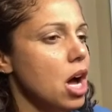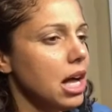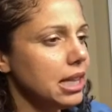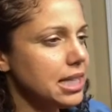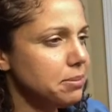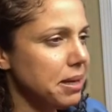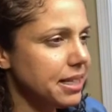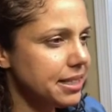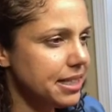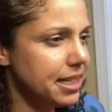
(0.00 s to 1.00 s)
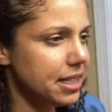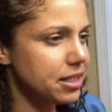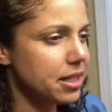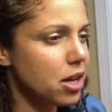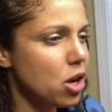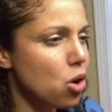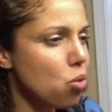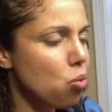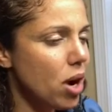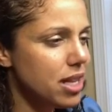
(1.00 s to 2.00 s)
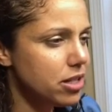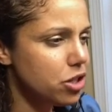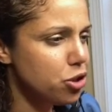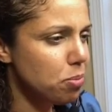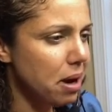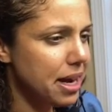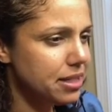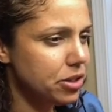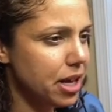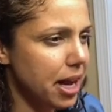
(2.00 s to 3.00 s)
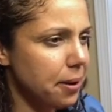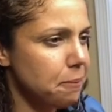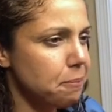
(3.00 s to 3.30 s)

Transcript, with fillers: Let's make a sentence. What did you buy today?